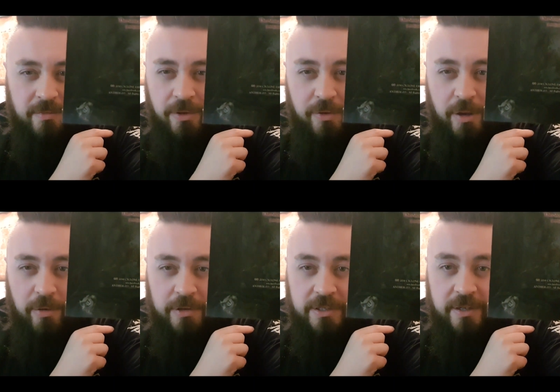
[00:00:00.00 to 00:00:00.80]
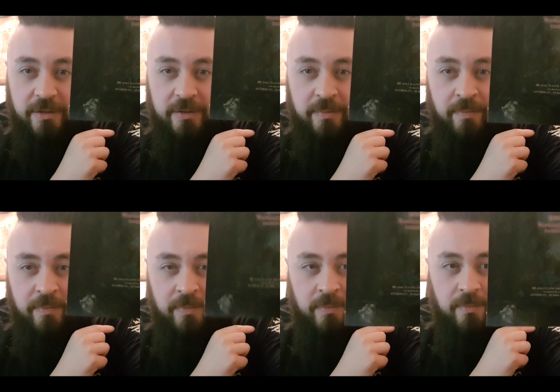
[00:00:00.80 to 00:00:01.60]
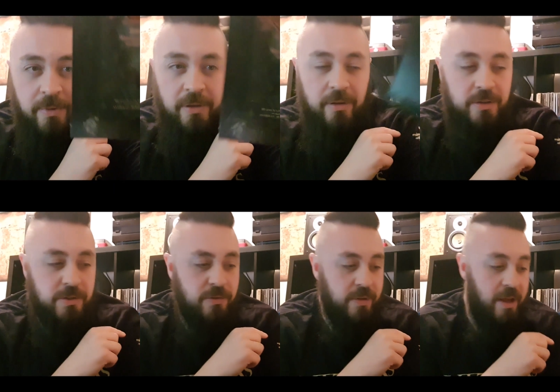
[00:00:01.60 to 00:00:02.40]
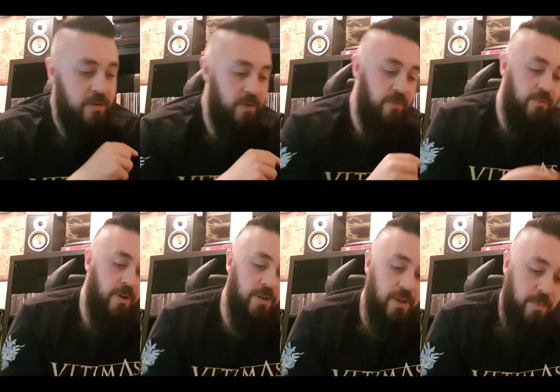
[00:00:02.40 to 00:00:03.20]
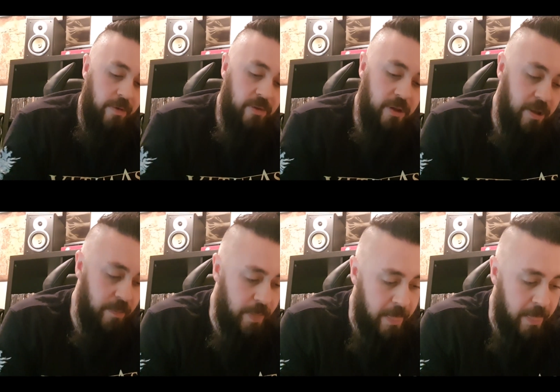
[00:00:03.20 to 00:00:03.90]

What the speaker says: Got no idea, but I saw that. I was like, "Fuck yeah, I'm having that."